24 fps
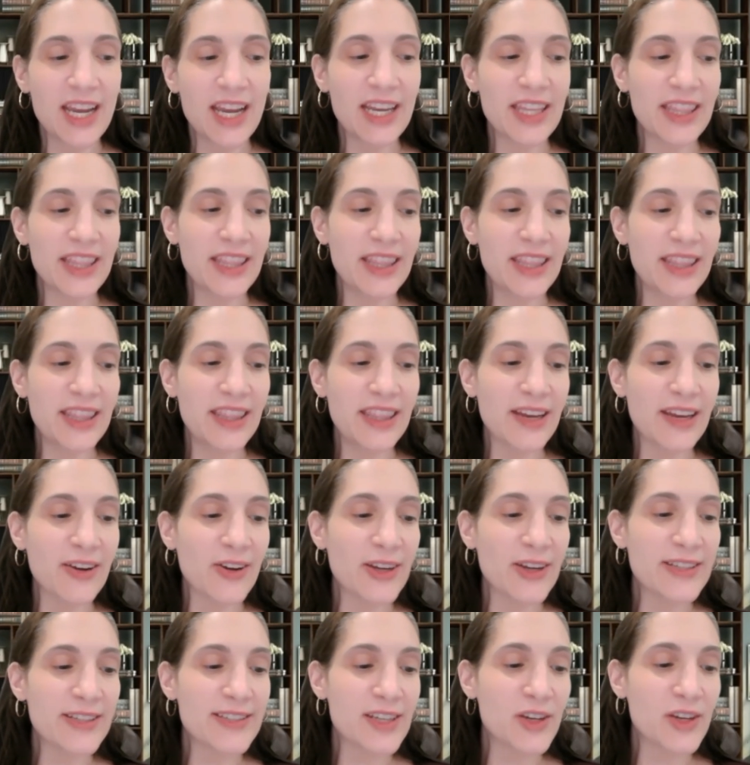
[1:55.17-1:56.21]
there
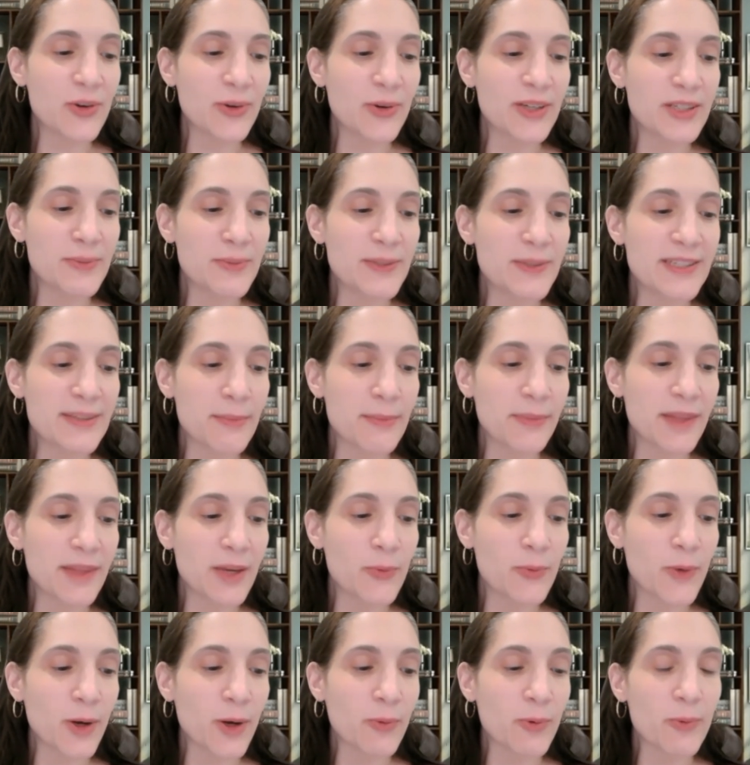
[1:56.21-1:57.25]
isn't going to be
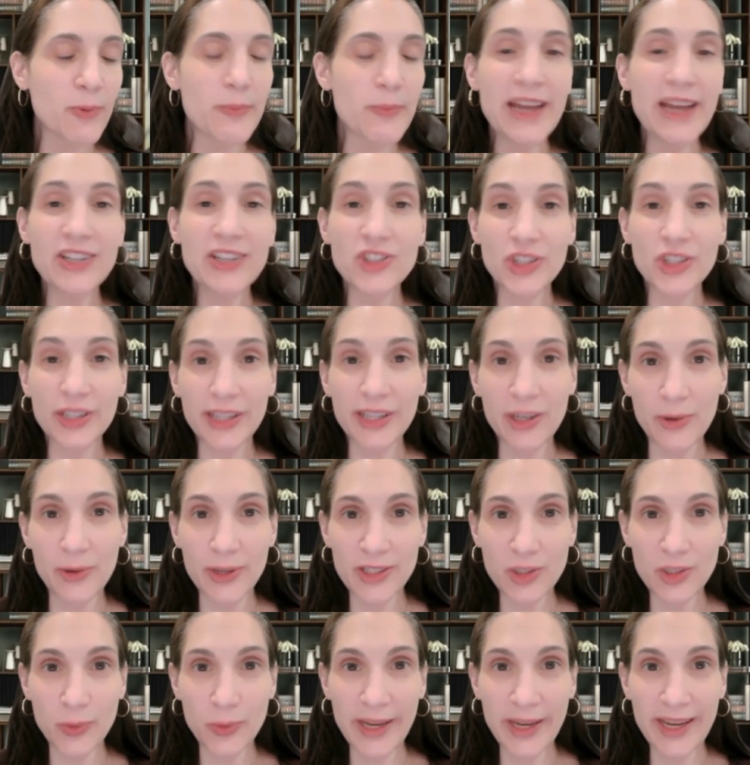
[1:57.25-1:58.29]
something where we're magically
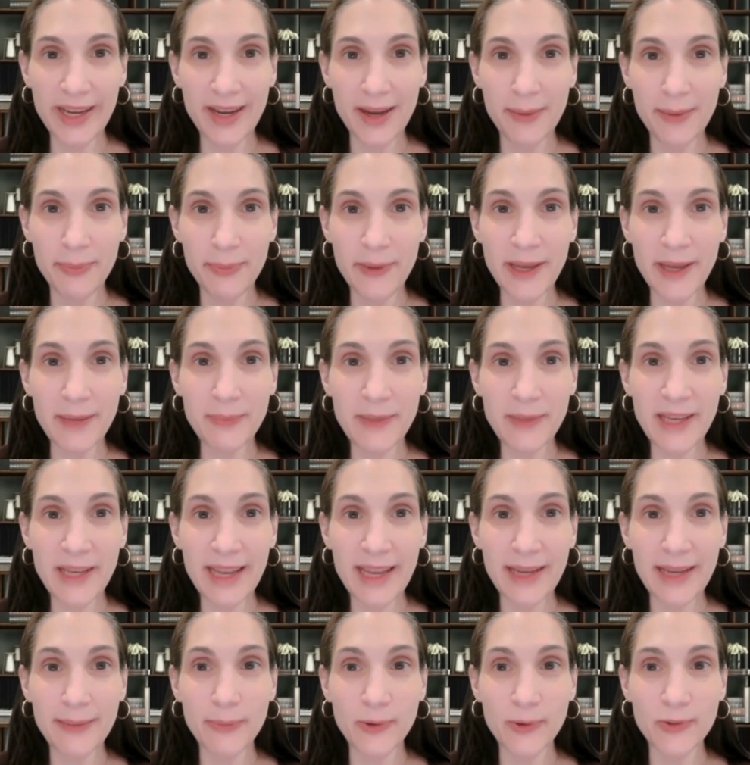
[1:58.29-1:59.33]
going to wake up and be
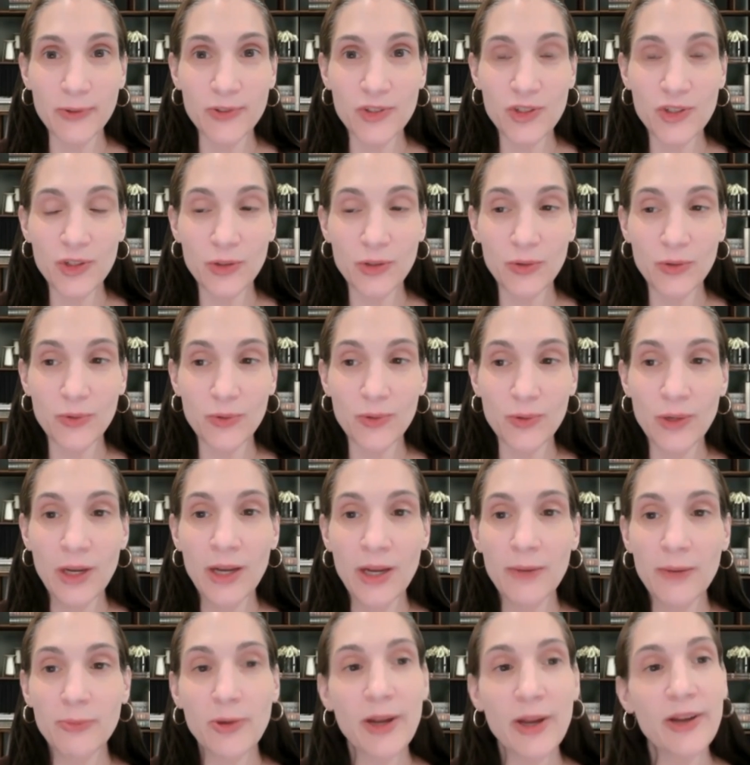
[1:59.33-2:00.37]
able to
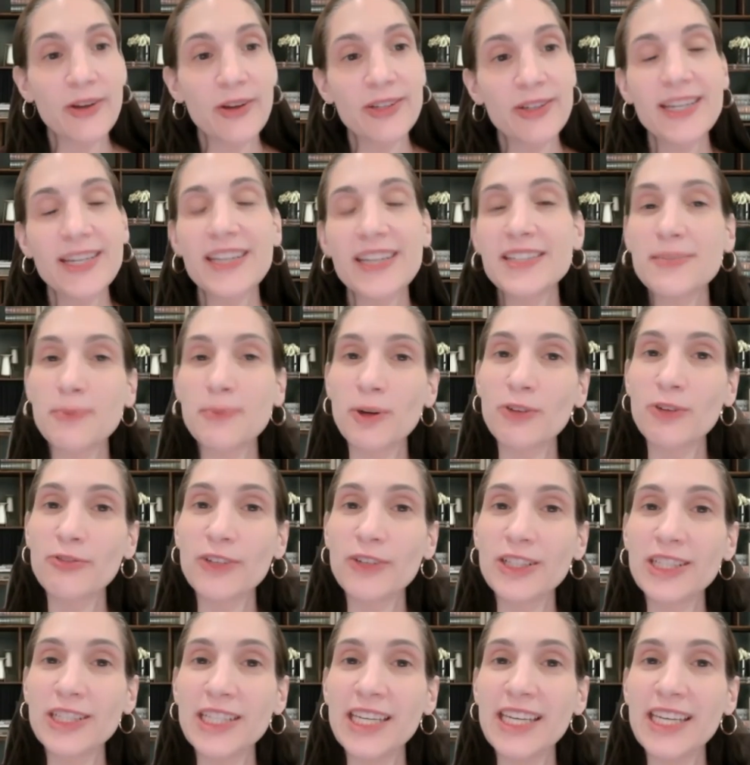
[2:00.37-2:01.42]
prioritize
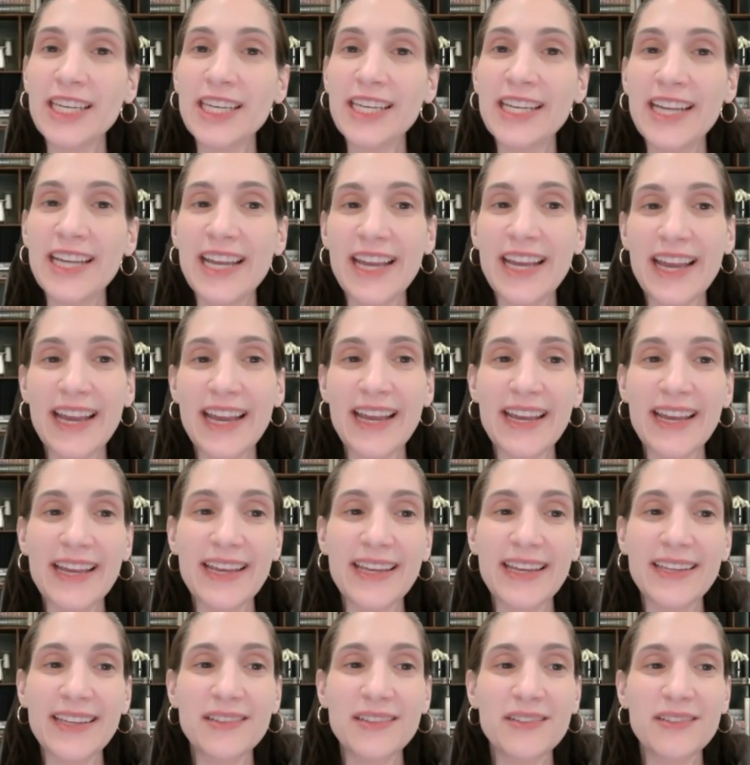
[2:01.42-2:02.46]
perfectly
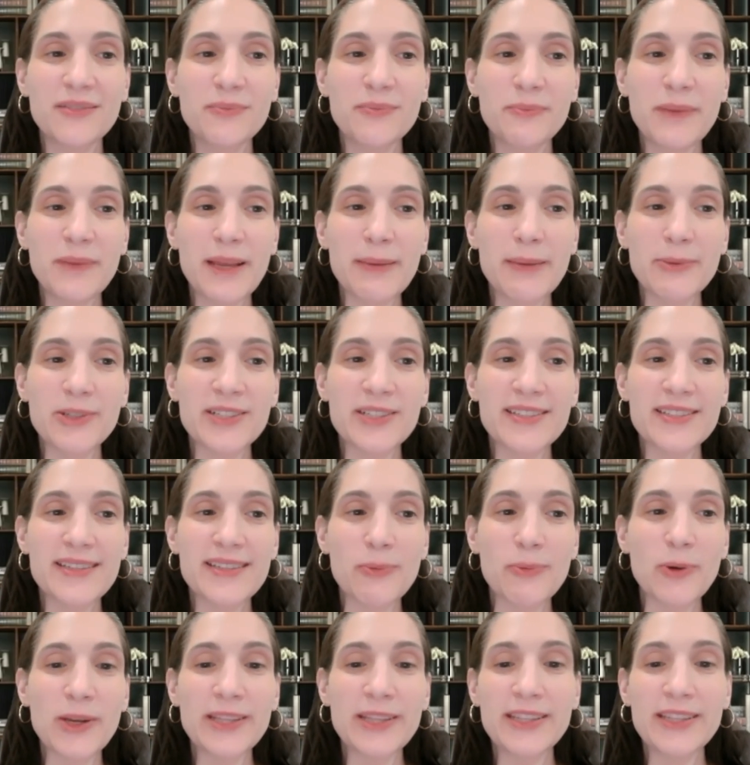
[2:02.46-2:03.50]
and be able to
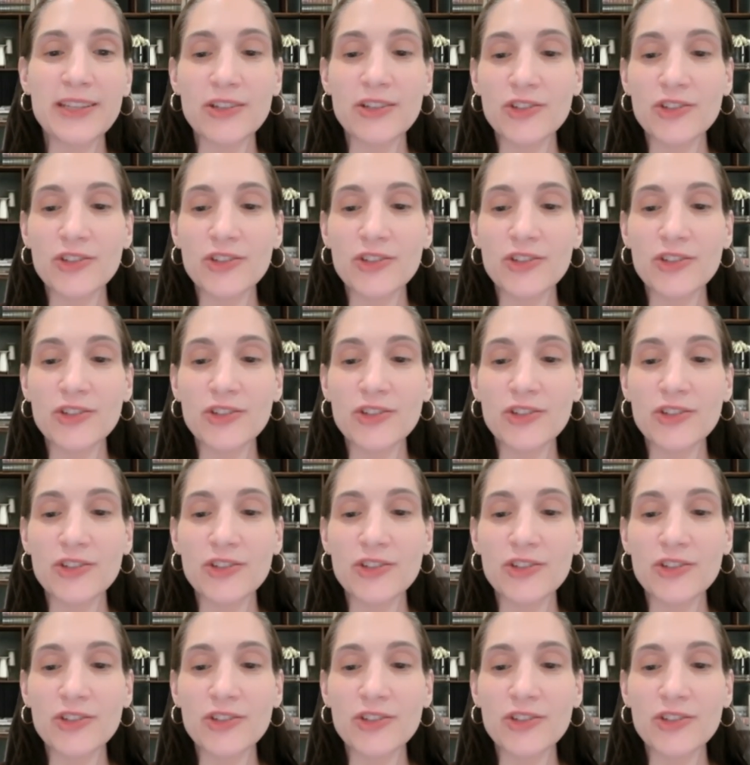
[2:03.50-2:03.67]
separate the